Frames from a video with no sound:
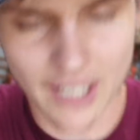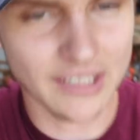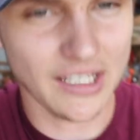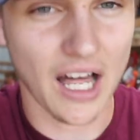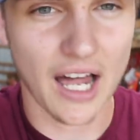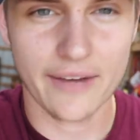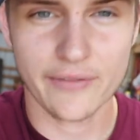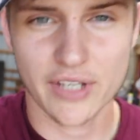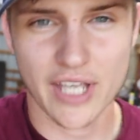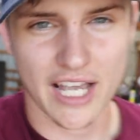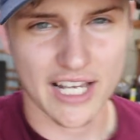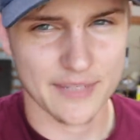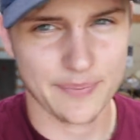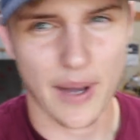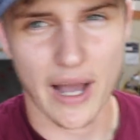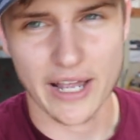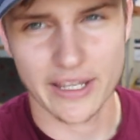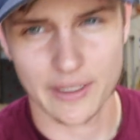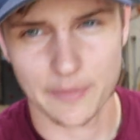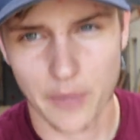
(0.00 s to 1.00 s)
A lot of you guys
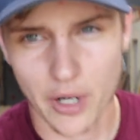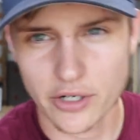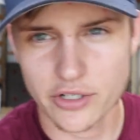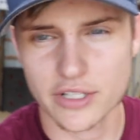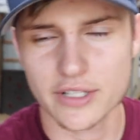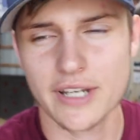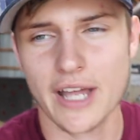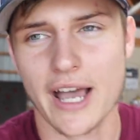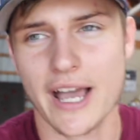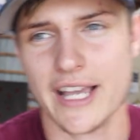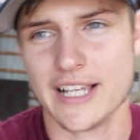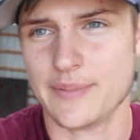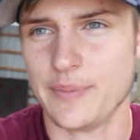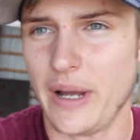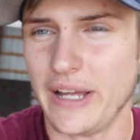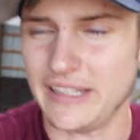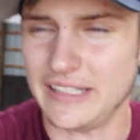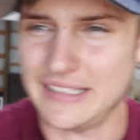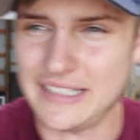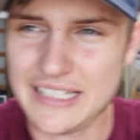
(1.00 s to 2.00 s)
buying the merchandise,
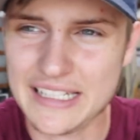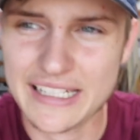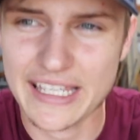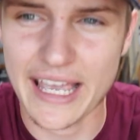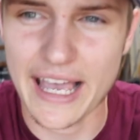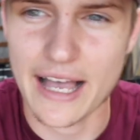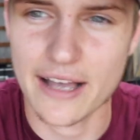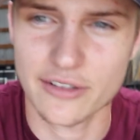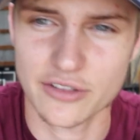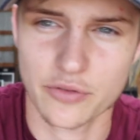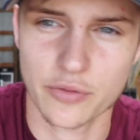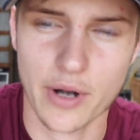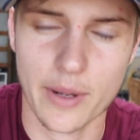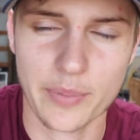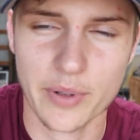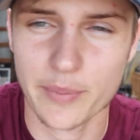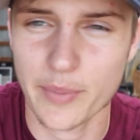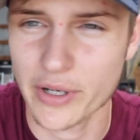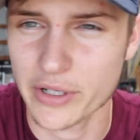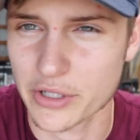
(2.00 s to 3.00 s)
buying the decals,
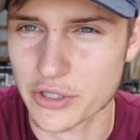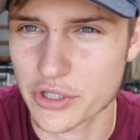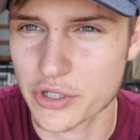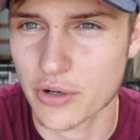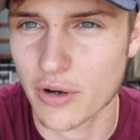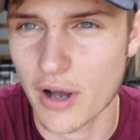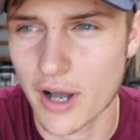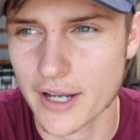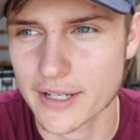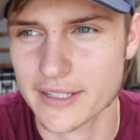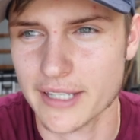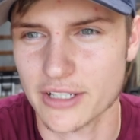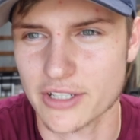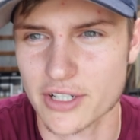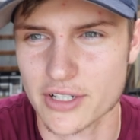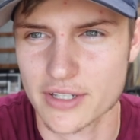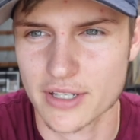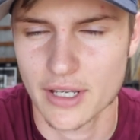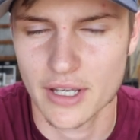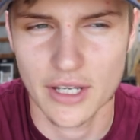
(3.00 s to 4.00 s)
repping them on your trucks, like
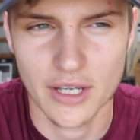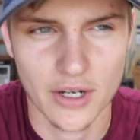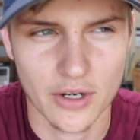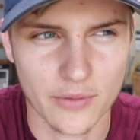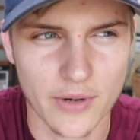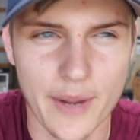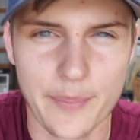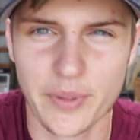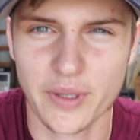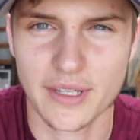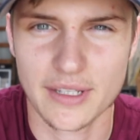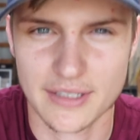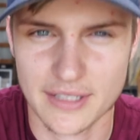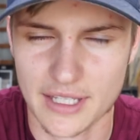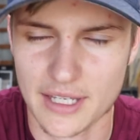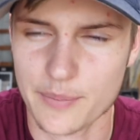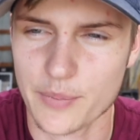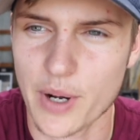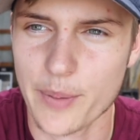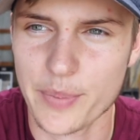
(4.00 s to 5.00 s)
just repping the
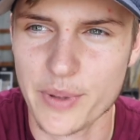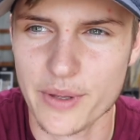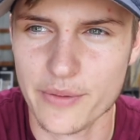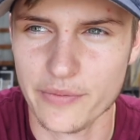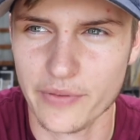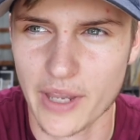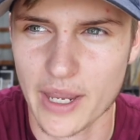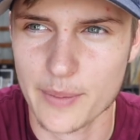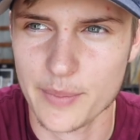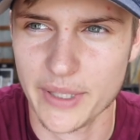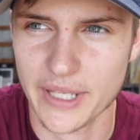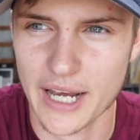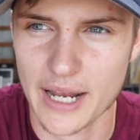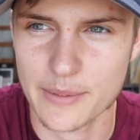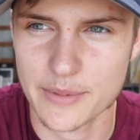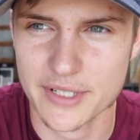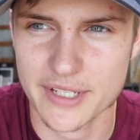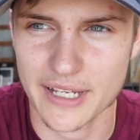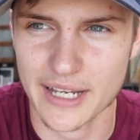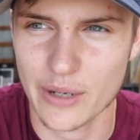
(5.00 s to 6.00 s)
team, repping the family, and
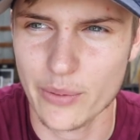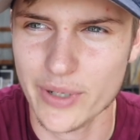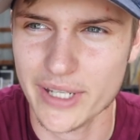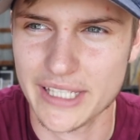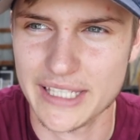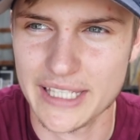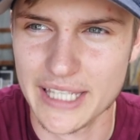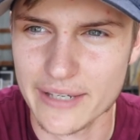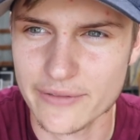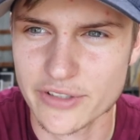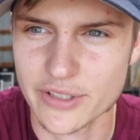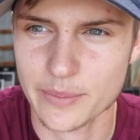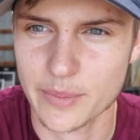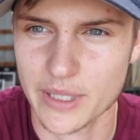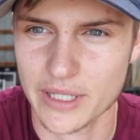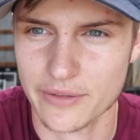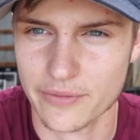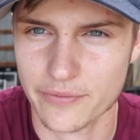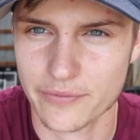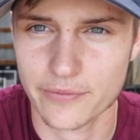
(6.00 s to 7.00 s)
I'm just like, I wanna give
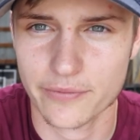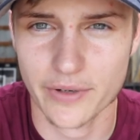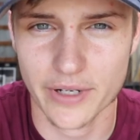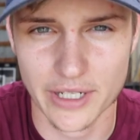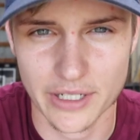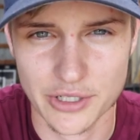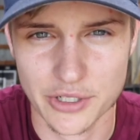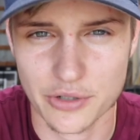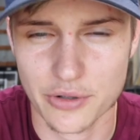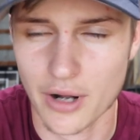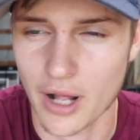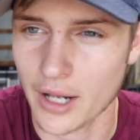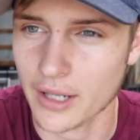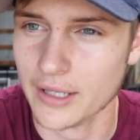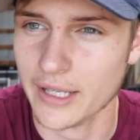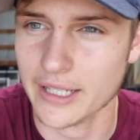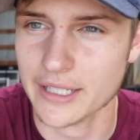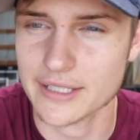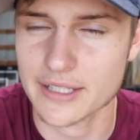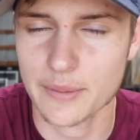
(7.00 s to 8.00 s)
somebody a freaking
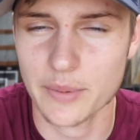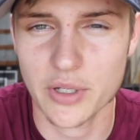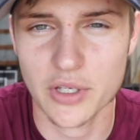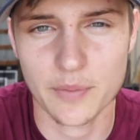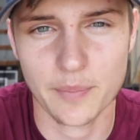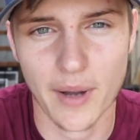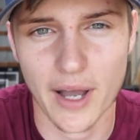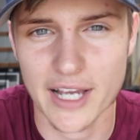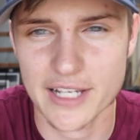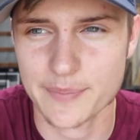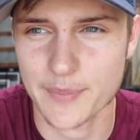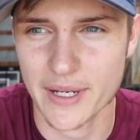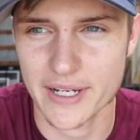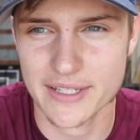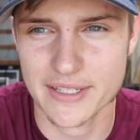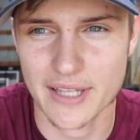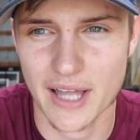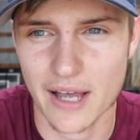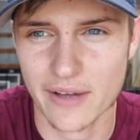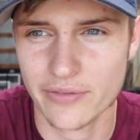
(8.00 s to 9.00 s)
truck. Like somebody who buys my
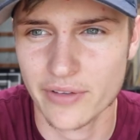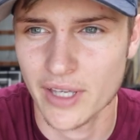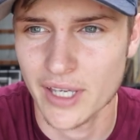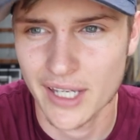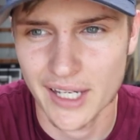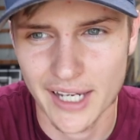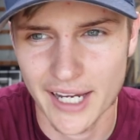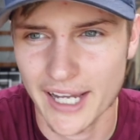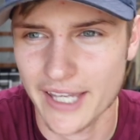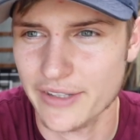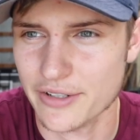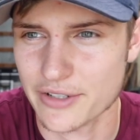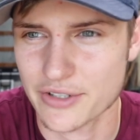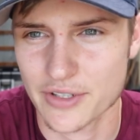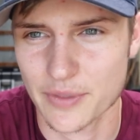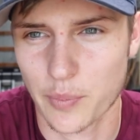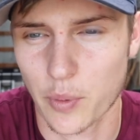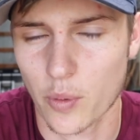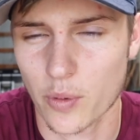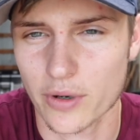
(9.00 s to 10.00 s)
stuff and they're
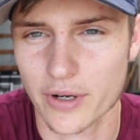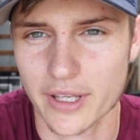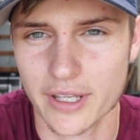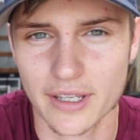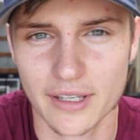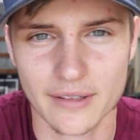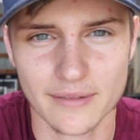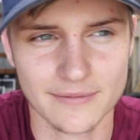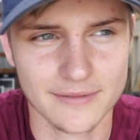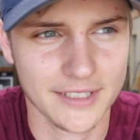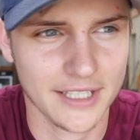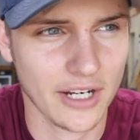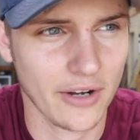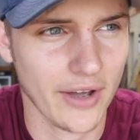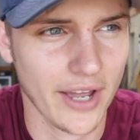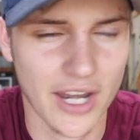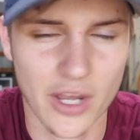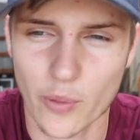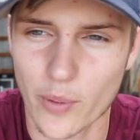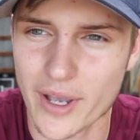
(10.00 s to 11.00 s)
supporting, you know,
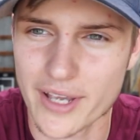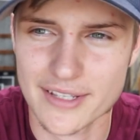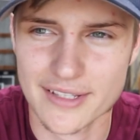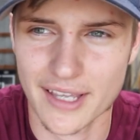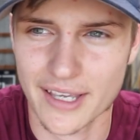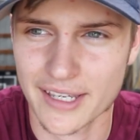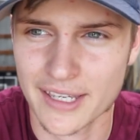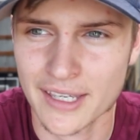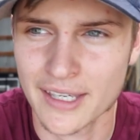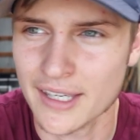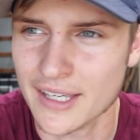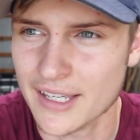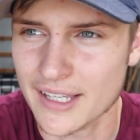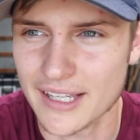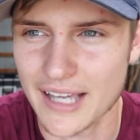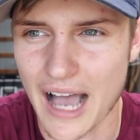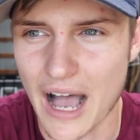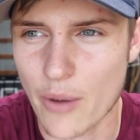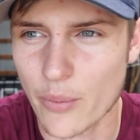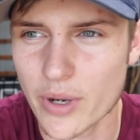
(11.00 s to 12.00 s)
anyways, like
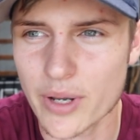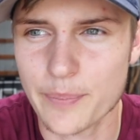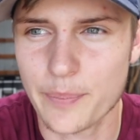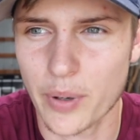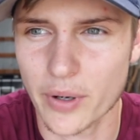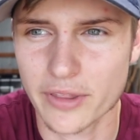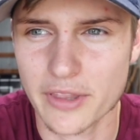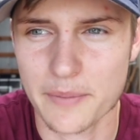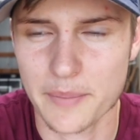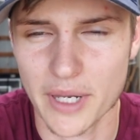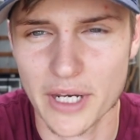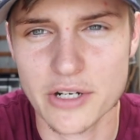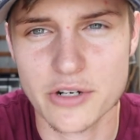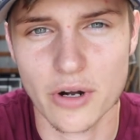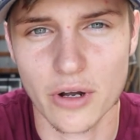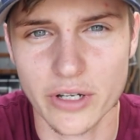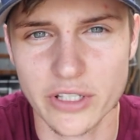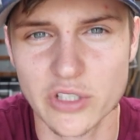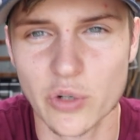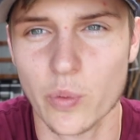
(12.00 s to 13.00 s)
I wanna put them in a
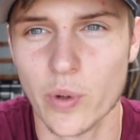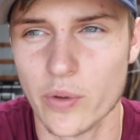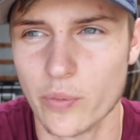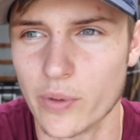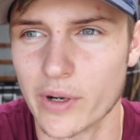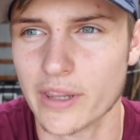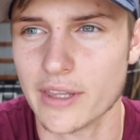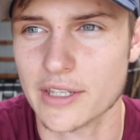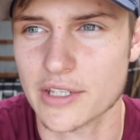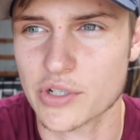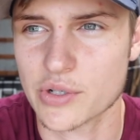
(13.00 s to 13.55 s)
drawing to win one of these